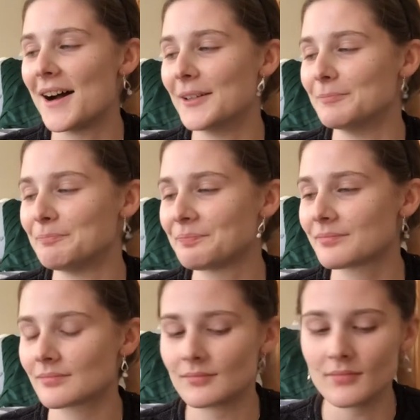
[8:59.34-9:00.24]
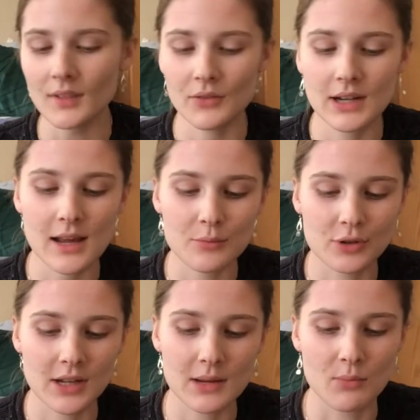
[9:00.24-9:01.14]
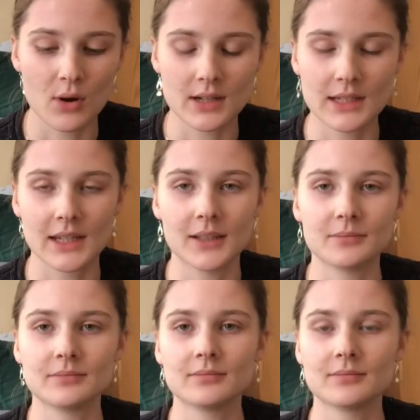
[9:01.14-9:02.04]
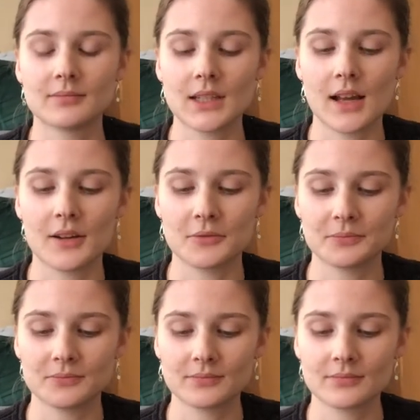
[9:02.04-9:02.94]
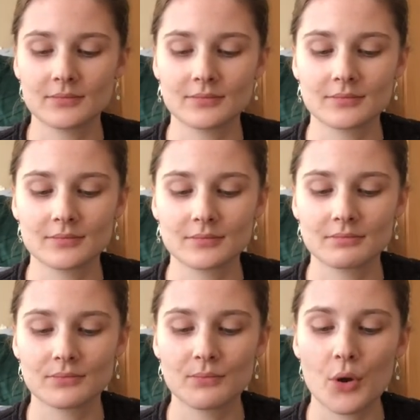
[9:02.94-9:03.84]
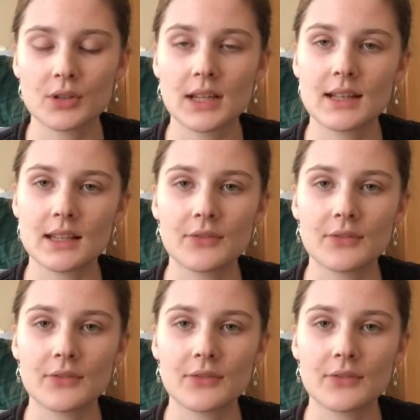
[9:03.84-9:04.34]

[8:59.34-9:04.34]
um, Right now I'm drinking more tea, so mostly because I